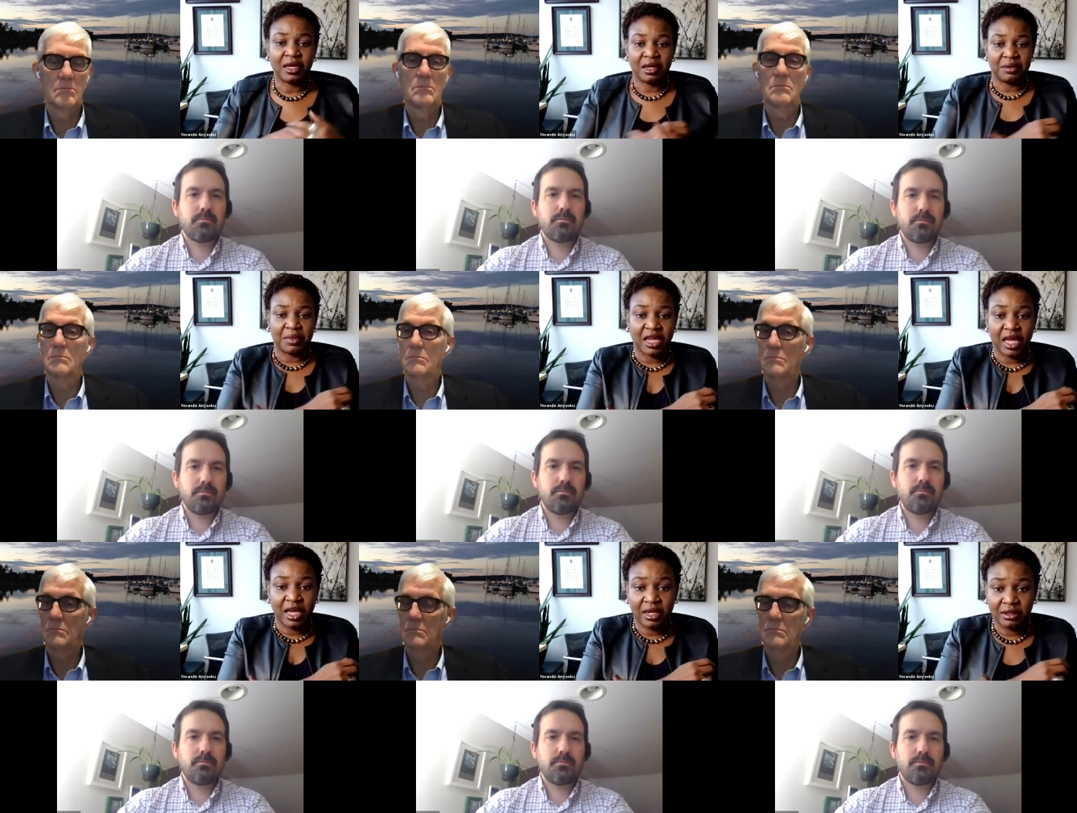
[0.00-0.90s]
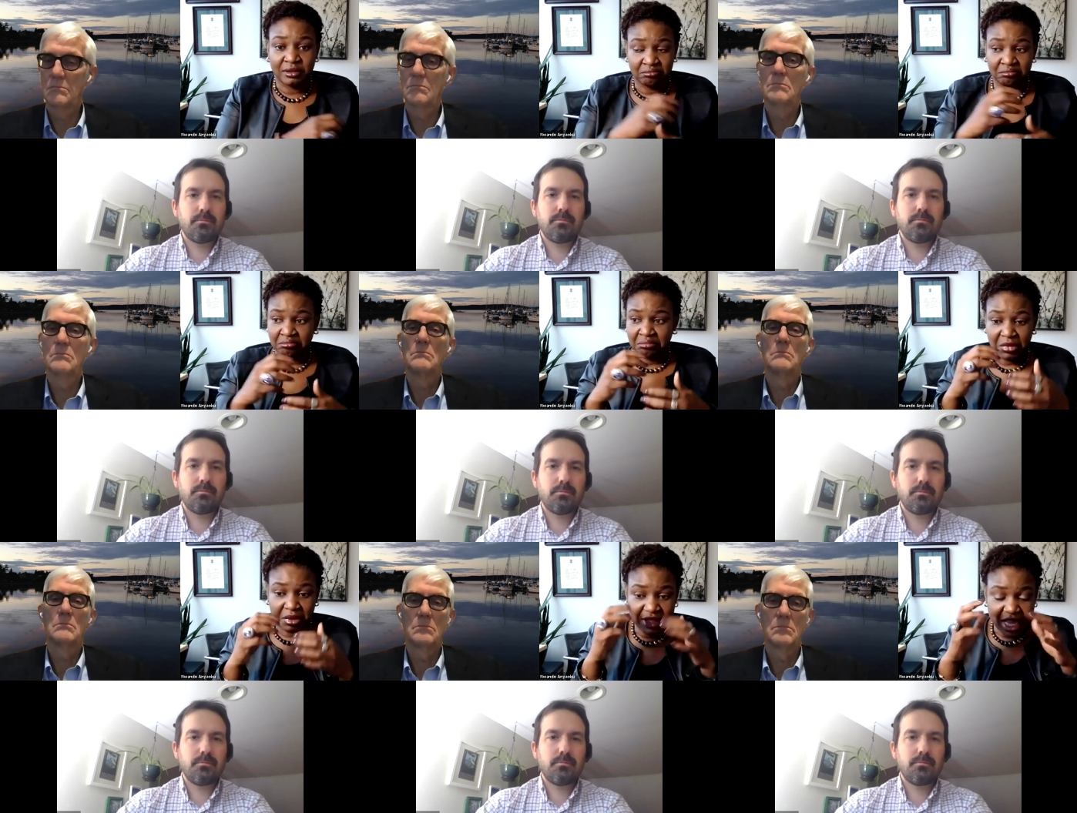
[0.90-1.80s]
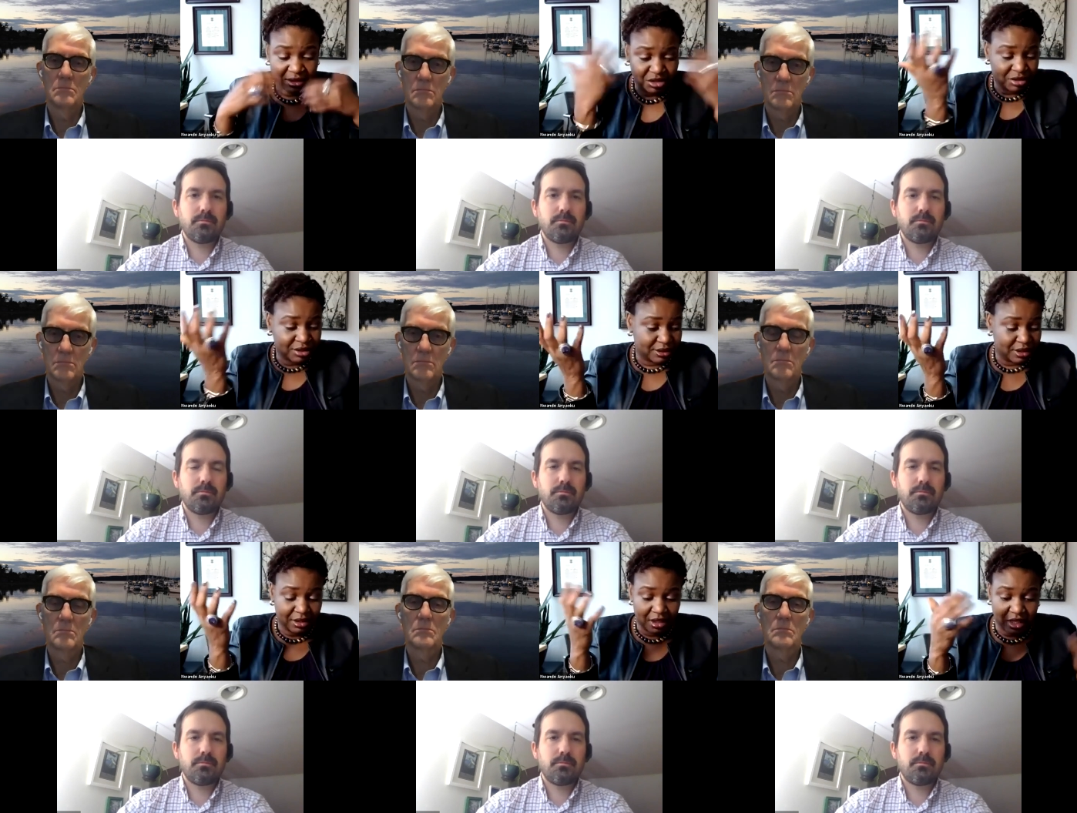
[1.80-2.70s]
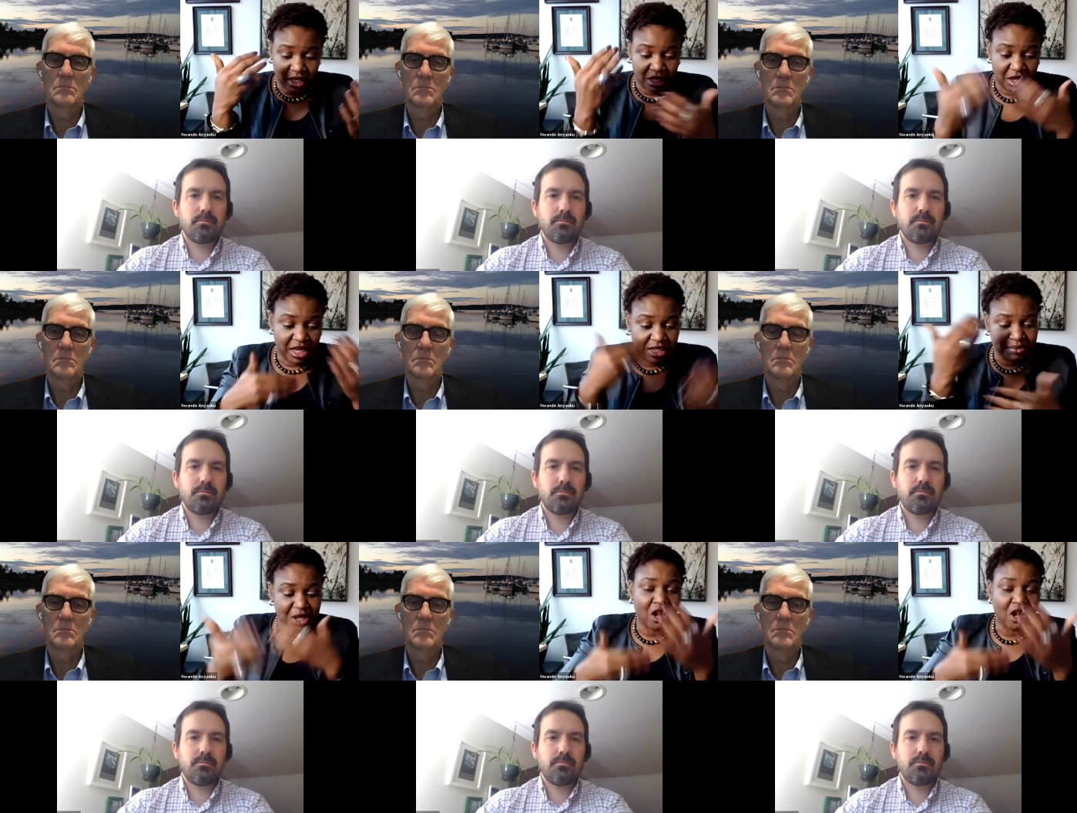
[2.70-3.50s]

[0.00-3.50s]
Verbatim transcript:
Speaker 1: Uh, and, and, that's just, it, it's